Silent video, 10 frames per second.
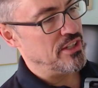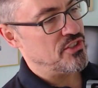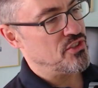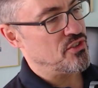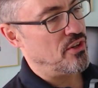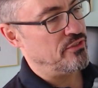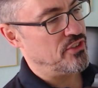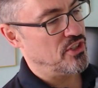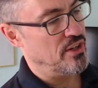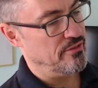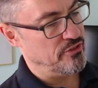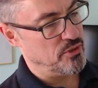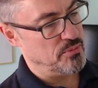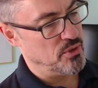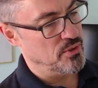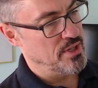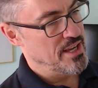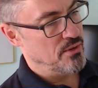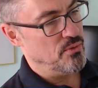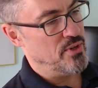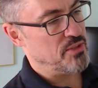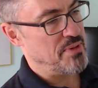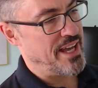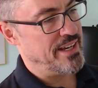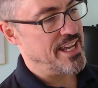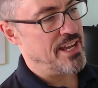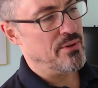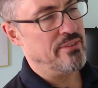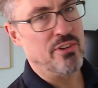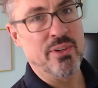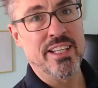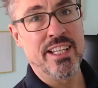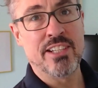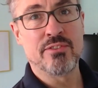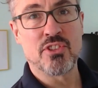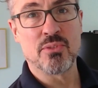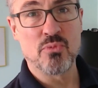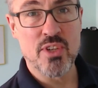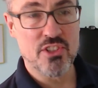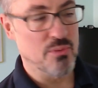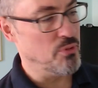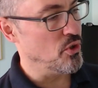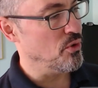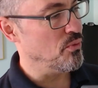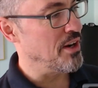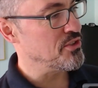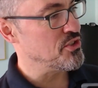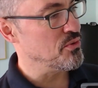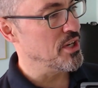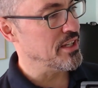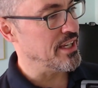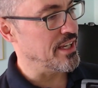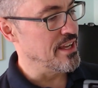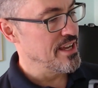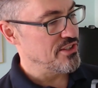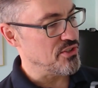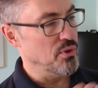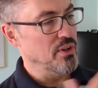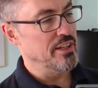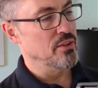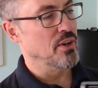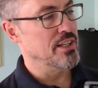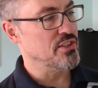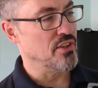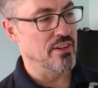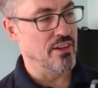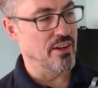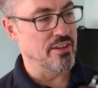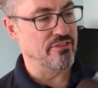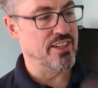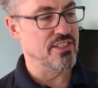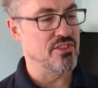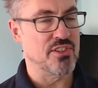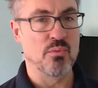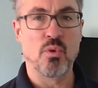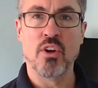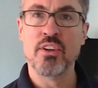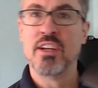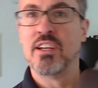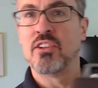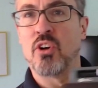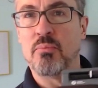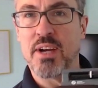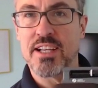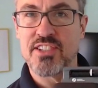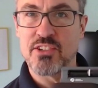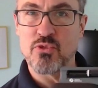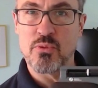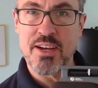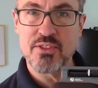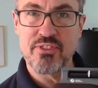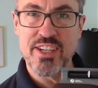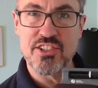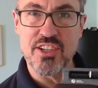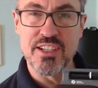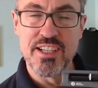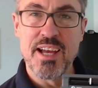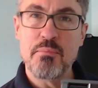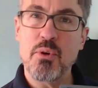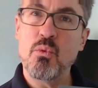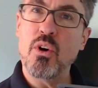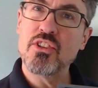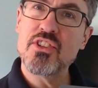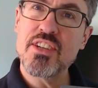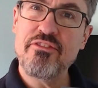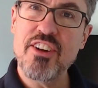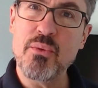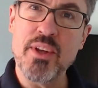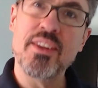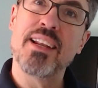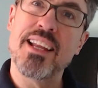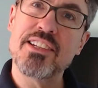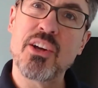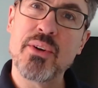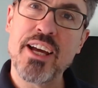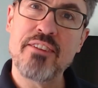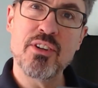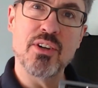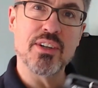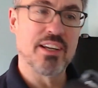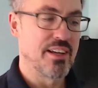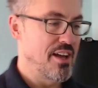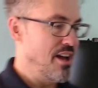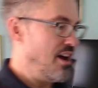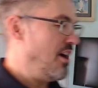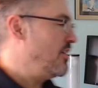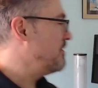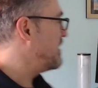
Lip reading: soft, comfortable wrist pad here if you're in need of some wrist support whilst you're working. So all in all, it's got a lot of features in one compact central mouse feature. But what does it fit with? Let's go and have a look. Over